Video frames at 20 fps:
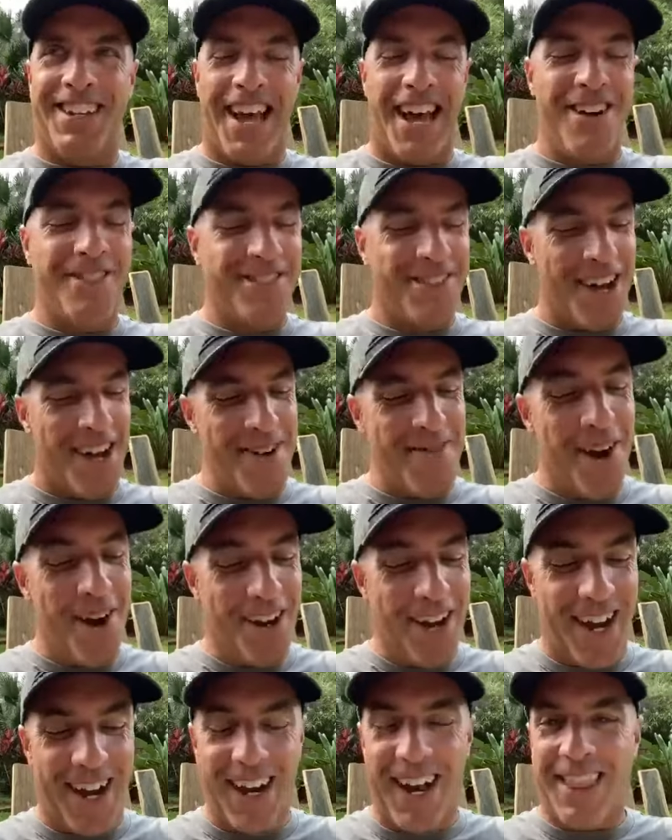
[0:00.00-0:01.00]
downtime.
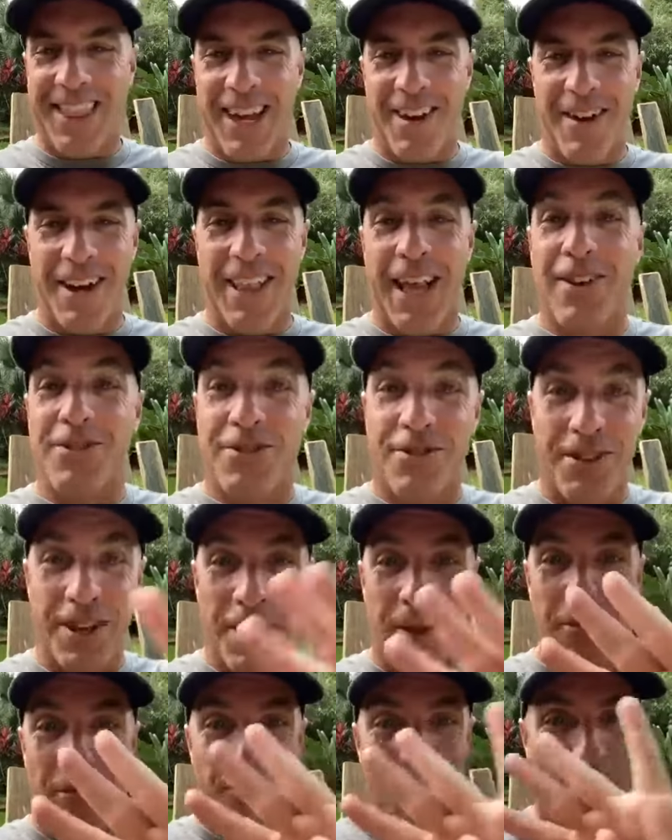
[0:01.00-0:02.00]
Okay, I got that right. That was three.
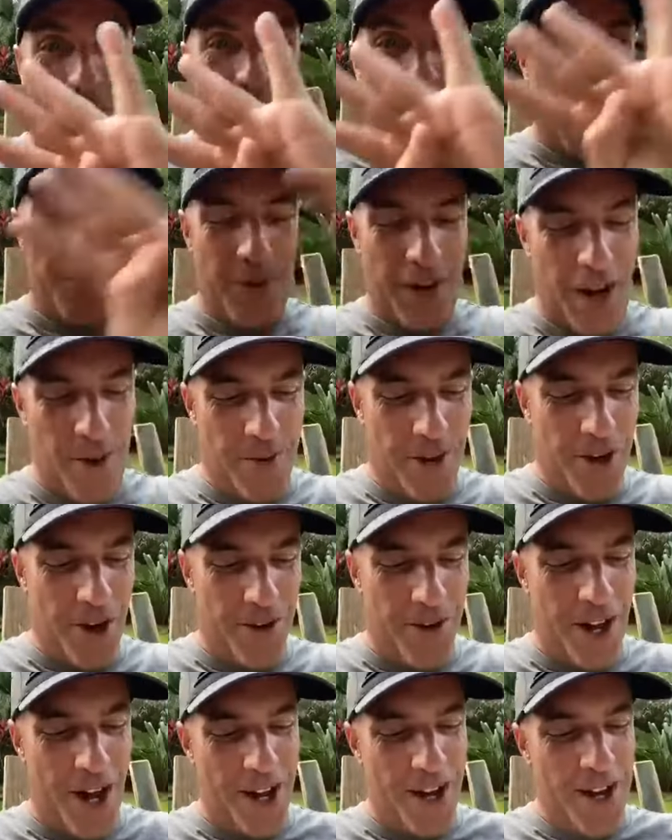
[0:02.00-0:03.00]
Number four. We got we're
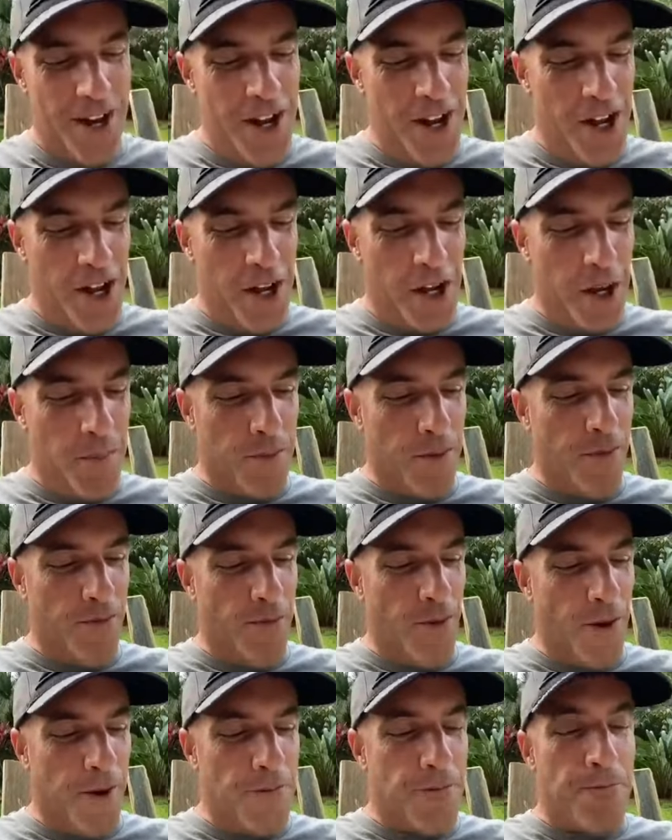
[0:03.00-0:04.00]
coming on. Number
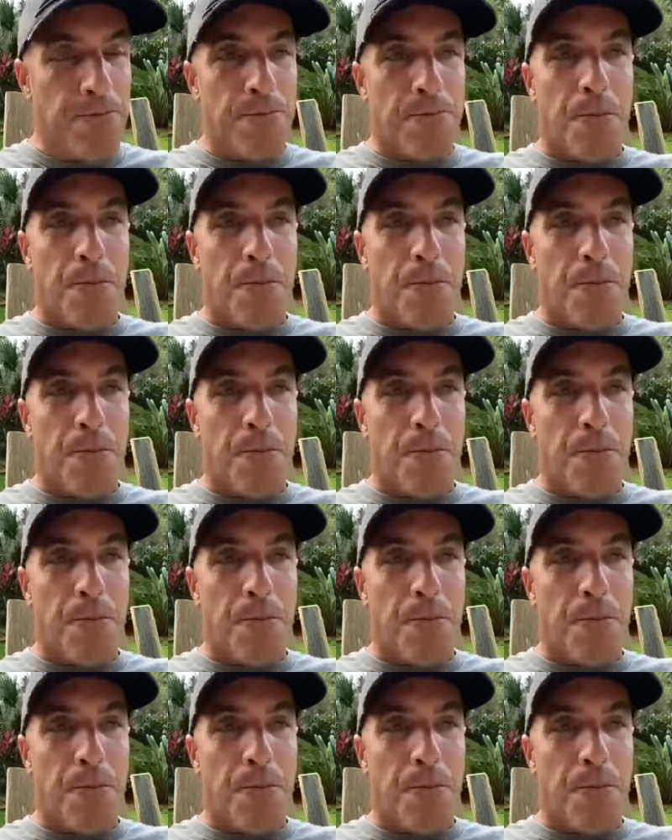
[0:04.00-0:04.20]
four.